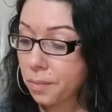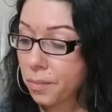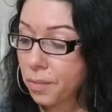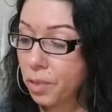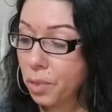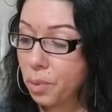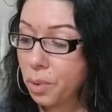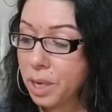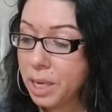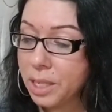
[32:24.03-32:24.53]

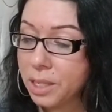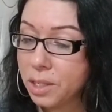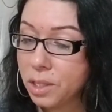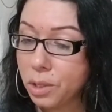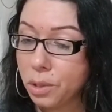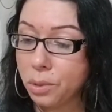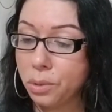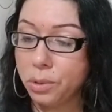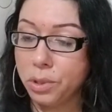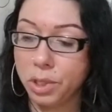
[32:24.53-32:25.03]

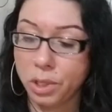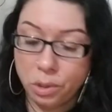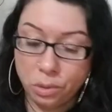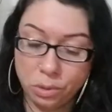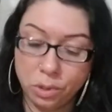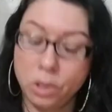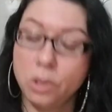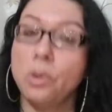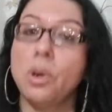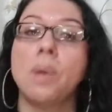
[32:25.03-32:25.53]

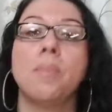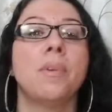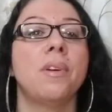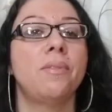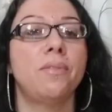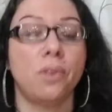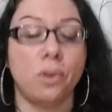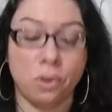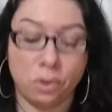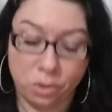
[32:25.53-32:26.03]
3222 on my
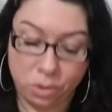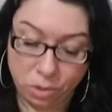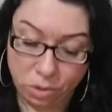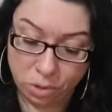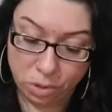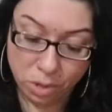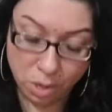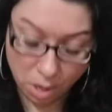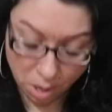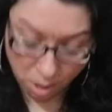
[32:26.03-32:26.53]
phone.
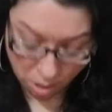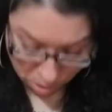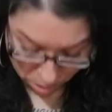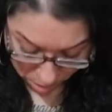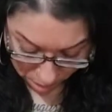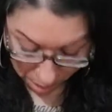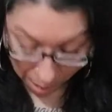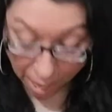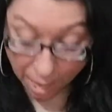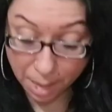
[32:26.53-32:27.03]

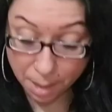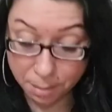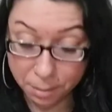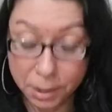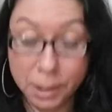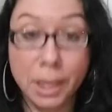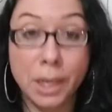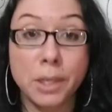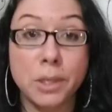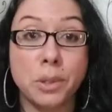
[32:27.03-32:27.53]
I am
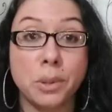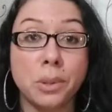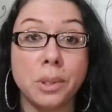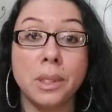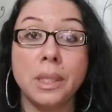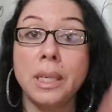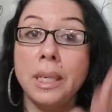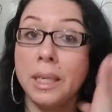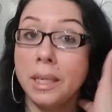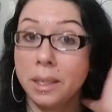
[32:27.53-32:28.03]

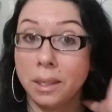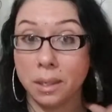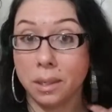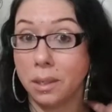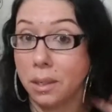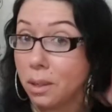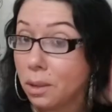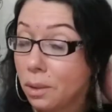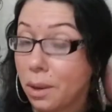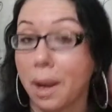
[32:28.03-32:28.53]
literally...
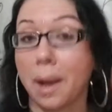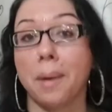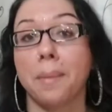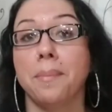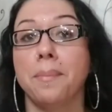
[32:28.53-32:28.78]
Okay.